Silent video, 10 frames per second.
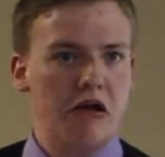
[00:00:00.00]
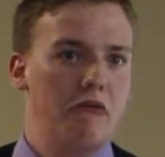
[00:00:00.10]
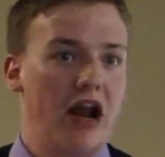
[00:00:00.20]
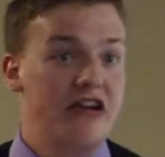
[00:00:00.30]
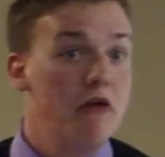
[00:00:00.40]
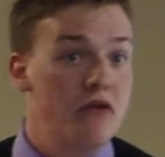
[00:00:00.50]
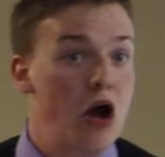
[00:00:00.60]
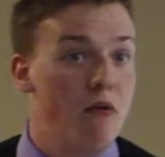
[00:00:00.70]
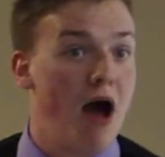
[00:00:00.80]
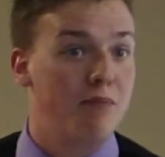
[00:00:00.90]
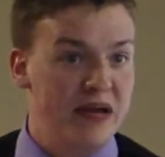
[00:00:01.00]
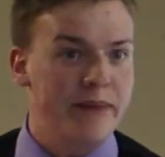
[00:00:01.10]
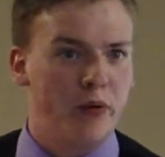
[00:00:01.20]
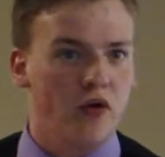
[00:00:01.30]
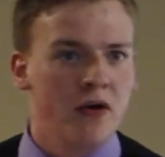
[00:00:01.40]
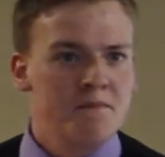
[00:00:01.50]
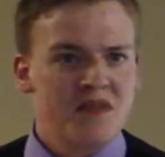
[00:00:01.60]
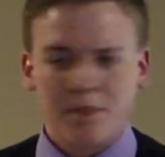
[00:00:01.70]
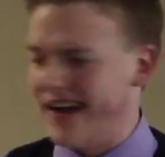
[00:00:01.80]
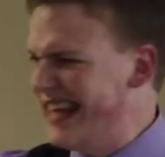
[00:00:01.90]
But I don't know about people.
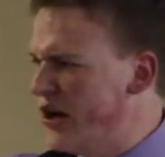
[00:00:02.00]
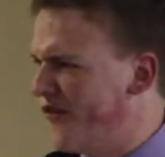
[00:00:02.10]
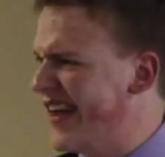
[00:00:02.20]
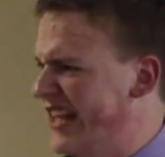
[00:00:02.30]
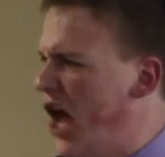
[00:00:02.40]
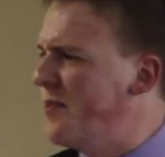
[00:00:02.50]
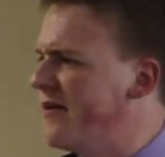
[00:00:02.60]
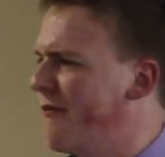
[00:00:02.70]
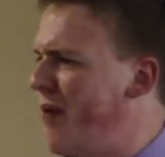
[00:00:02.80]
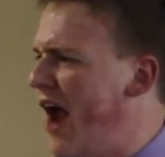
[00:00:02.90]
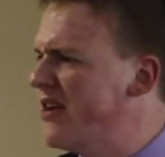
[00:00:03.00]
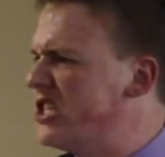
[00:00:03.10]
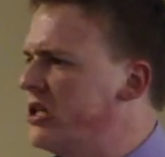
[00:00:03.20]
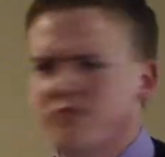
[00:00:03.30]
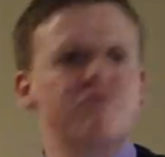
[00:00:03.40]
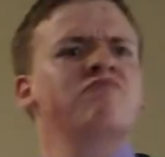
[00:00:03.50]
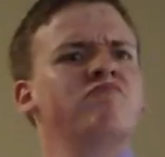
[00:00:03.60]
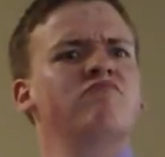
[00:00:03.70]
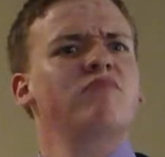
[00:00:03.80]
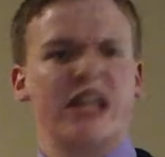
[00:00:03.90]
But I think you'll find the opium of pirates
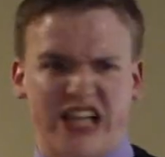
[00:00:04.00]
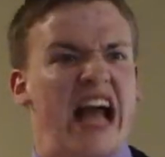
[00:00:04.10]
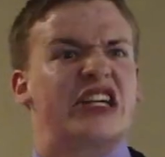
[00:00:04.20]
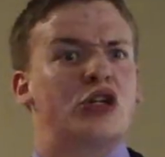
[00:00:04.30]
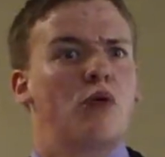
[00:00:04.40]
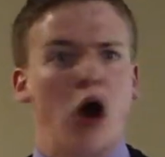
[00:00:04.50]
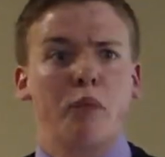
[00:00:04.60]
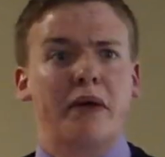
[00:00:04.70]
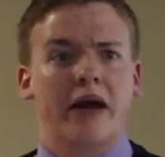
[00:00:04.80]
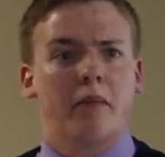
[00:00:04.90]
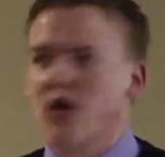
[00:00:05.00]
is actual opium.